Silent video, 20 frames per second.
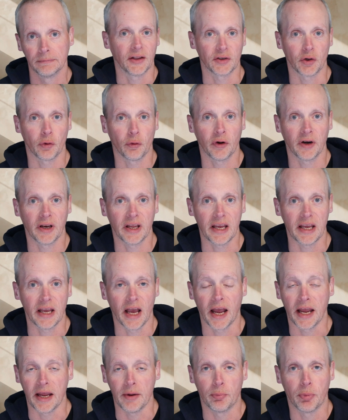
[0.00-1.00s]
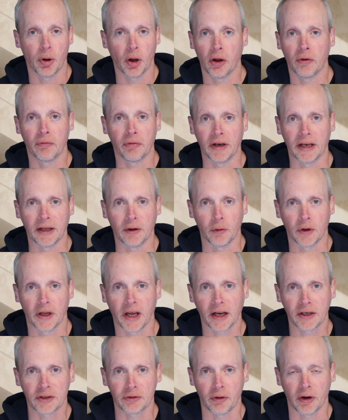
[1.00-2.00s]
There's already a perfectly good
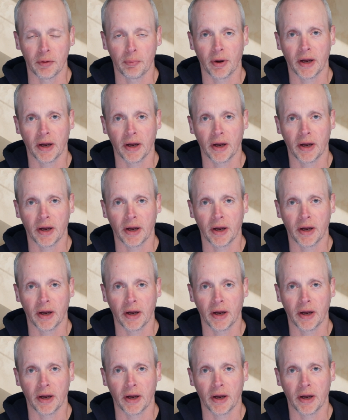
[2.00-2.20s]
category